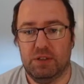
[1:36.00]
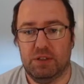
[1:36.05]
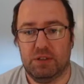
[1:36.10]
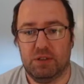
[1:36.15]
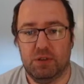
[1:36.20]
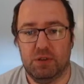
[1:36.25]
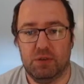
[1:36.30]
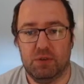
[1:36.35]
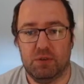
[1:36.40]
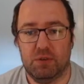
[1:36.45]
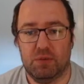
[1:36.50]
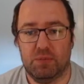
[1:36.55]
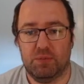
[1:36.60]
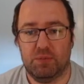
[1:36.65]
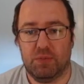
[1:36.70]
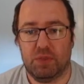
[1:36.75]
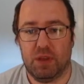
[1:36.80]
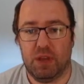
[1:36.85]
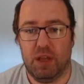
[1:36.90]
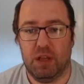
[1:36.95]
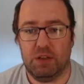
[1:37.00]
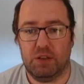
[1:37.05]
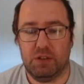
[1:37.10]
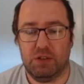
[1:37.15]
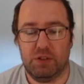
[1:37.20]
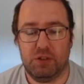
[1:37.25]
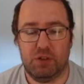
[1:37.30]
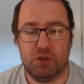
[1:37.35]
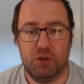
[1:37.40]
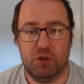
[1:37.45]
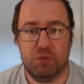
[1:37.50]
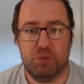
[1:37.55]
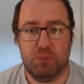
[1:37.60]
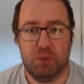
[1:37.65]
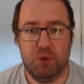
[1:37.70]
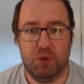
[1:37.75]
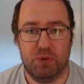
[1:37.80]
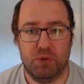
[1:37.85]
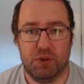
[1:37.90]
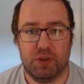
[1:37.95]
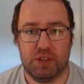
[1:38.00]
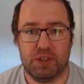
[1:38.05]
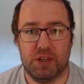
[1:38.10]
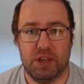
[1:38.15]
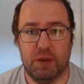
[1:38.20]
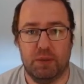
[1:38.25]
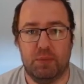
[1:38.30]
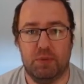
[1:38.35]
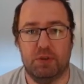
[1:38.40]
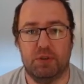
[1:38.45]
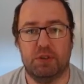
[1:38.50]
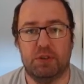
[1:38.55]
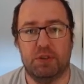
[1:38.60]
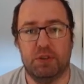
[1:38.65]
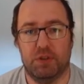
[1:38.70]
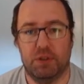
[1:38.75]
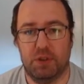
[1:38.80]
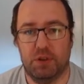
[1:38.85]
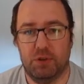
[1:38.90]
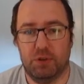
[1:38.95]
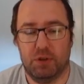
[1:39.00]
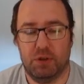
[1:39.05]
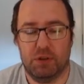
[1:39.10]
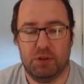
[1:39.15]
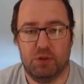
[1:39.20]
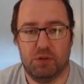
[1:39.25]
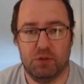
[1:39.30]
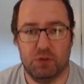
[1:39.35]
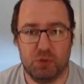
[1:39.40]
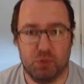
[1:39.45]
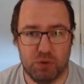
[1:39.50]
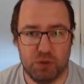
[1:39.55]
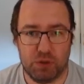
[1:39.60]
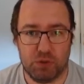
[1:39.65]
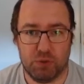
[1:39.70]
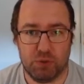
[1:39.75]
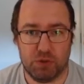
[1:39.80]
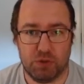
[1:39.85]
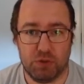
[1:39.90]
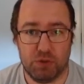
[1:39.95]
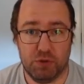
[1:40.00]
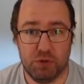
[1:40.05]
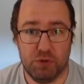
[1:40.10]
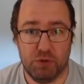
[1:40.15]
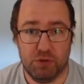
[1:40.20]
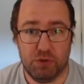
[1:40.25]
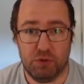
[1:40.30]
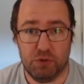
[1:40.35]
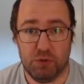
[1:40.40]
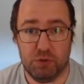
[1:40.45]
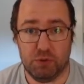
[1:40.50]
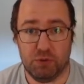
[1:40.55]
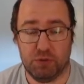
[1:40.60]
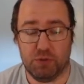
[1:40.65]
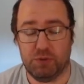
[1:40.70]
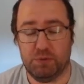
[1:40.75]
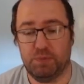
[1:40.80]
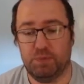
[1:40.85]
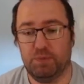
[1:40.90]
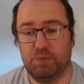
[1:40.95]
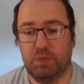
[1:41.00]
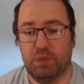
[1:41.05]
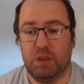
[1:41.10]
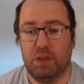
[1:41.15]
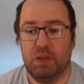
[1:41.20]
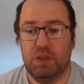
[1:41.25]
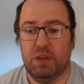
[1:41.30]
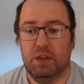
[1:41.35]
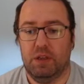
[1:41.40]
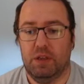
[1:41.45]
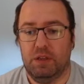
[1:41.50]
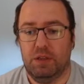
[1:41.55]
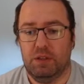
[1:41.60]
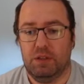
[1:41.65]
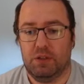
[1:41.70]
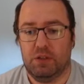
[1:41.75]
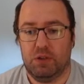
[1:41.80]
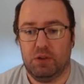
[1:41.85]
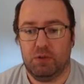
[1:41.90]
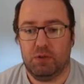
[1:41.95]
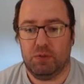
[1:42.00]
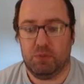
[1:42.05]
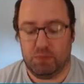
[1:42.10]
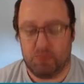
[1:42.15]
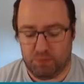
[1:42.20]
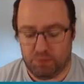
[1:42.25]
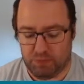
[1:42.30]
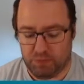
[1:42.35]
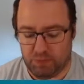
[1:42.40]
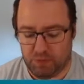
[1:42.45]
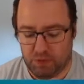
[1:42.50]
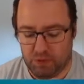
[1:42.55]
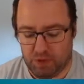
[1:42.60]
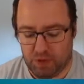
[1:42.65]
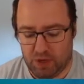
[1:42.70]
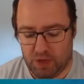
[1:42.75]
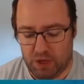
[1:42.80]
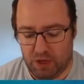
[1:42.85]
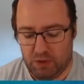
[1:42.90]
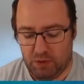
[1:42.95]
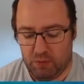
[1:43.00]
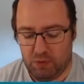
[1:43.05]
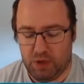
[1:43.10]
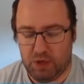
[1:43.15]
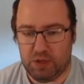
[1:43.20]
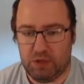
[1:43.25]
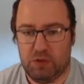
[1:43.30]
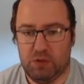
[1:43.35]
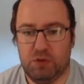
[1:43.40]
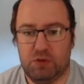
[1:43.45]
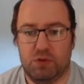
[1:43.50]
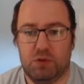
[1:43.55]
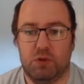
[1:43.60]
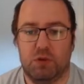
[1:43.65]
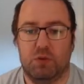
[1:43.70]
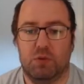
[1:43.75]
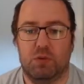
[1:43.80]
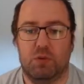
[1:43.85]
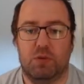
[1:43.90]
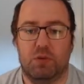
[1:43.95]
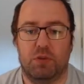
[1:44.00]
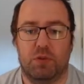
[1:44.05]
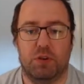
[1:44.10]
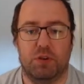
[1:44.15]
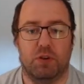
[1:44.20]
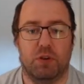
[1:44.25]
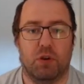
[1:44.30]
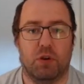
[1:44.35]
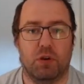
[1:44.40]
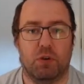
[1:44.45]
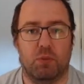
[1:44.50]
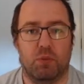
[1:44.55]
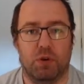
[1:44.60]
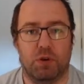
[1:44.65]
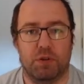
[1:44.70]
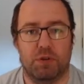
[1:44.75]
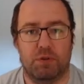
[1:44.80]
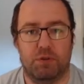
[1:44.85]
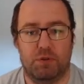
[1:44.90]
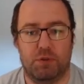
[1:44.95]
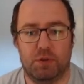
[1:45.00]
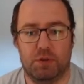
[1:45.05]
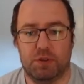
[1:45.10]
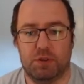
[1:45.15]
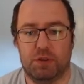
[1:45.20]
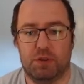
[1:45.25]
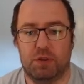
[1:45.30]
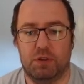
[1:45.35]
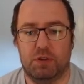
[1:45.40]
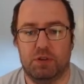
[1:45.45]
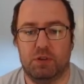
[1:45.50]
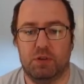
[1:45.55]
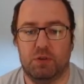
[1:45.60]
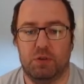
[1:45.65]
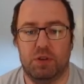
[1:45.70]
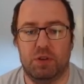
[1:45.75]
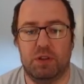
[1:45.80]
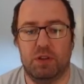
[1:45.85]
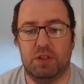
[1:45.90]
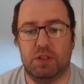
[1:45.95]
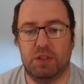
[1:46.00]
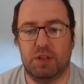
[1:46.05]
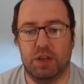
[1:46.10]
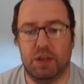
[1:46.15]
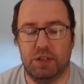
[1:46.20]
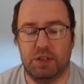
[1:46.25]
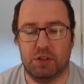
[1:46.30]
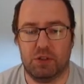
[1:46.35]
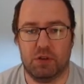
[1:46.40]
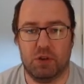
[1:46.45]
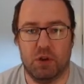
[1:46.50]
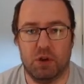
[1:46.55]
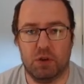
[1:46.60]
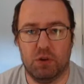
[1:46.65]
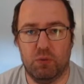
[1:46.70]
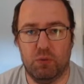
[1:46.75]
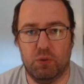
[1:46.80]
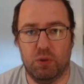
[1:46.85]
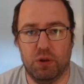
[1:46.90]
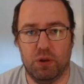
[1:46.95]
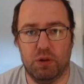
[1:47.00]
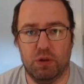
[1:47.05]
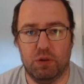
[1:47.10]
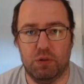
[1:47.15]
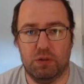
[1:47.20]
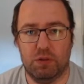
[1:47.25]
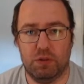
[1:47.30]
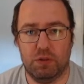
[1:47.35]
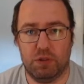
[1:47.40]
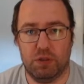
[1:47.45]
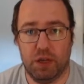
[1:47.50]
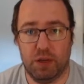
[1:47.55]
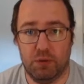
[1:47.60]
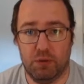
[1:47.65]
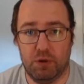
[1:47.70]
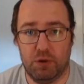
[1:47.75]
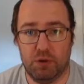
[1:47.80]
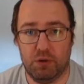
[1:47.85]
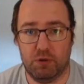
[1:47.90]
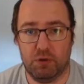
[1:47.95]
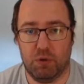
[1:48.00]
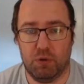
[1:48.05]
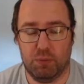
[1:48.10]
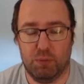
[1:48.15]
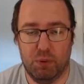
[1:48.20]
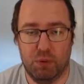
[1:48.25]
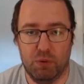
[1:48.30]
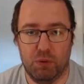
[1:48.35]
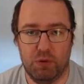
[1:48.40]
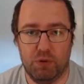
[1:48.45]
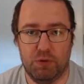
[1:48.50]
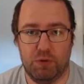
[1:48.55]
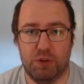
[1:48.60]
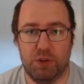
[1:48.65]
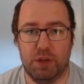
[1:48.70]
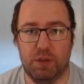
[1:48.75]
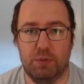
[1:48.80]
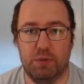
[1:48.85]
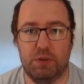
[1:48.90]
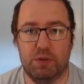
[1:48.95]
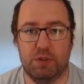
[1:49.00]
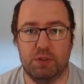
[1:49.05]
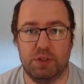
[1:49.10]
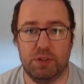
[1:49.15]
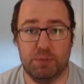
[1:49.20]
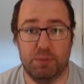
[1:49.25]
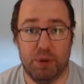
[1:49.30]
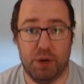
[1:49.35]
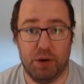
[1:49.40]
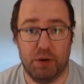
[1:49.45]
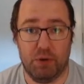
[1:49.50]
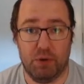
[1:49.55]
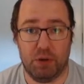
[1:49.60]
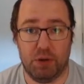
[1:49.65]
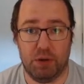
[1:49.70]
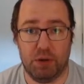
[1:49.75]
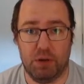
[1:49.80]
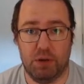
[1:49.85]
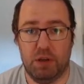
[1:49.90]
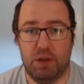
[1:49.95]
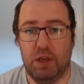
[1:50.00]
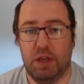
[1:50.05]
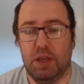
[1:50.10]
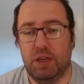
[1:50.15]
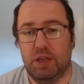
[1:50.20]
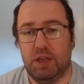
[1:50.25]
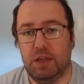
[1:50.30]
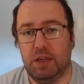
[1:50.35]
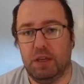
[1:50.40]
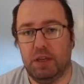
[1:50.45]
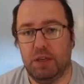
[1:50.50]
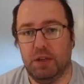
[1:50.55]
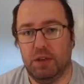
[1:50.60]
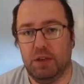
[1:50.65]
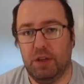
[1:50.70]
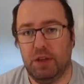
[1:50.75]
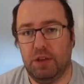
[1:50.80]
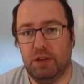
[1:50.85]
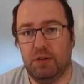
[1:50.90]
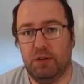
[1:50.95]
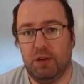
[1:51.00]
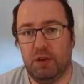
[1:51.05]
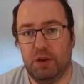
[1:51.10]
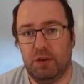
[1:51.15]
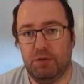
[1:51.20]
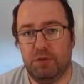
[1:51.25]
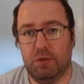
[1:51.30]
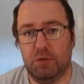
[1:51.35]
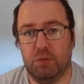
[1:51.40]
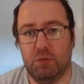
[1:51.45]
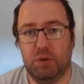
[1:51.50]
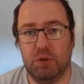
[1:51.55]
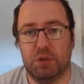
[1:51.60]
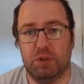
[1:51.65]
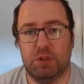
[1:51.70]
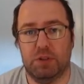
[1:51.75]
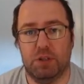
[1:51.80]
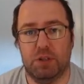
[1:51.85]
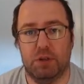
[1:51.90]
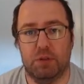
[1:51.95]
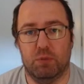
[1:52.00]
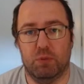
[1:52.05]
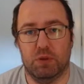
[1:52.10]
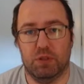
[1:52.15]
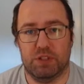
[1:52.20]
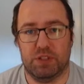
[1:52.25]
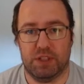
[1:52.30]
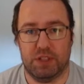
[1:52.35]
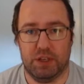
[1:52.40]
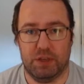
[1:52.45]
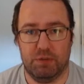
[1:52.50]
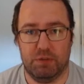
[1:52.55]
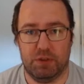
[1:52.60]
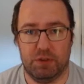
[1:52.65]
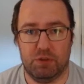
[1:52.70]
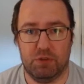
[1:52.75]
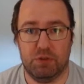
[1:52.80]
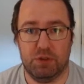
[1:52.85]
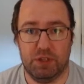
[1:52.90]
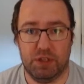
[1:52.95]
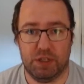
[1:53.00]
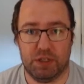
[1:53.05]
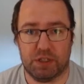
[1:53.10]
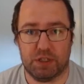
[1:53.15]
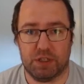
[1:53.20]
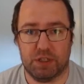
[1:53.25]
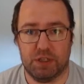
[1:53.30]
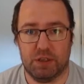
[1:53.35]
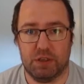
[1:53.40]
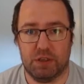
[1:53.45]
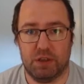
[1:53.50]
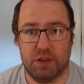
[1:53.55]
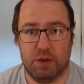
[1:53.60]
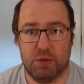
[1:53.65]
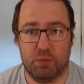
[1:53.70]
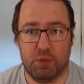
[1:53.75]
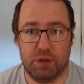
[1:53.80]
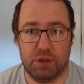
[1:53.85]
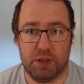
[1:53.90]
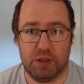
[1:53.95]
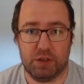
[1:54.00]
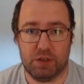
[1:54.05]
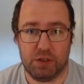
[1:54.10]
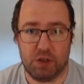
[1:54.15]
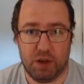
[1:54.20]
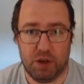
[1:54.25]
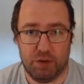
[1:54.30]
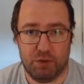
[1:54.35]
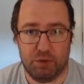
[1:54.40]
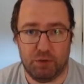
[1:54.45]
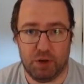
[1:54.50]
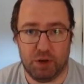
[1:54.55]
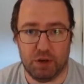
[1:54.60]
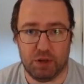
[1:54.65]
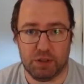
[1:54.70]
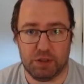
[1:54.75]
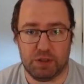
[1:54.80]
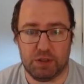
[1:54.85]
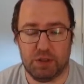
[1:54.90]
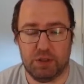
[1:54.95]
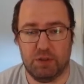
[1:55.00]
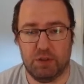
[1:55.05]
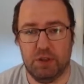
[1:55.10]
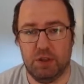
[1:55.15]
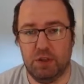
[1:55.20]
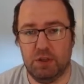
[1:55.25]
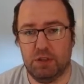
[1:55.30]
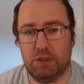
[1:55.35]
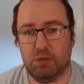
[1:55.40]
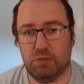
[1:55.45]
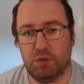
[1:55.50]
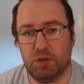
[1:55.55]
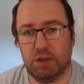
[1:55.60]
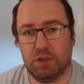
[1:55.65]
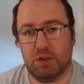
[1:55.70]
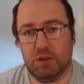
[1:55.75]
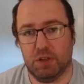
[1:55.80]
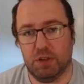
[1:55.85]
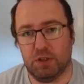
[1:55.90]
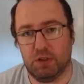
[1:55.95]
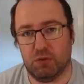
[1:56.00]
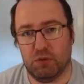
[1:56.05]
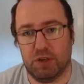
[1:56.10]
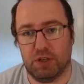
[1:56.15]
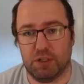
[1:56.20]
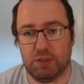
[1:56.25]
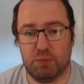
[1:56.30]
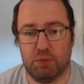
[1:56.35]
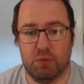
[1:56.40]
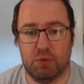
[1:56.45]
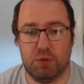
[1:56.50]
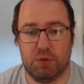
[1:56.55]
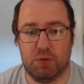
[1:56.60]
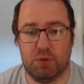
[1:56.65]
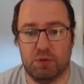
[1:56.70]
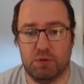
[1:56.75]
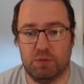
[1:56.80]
So I'll just show both examples, and then you can choose which one to use. So I would like to show the Docker one first. So in this case, Docker will download or pull the images in parallel, and then afterwards it will save it to disk, and we get tar files. These we can then transport.